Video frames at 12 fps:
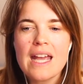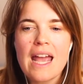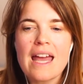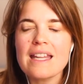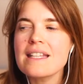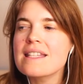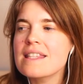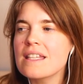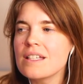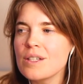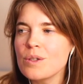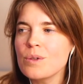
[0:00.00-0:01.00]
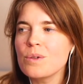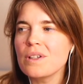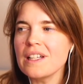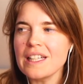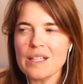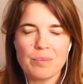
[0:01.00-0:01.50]
and it's the new
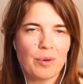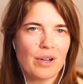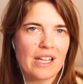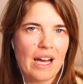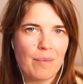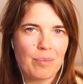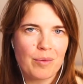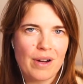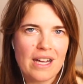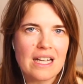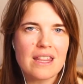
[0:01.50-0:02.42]
Leaderboard upgrade.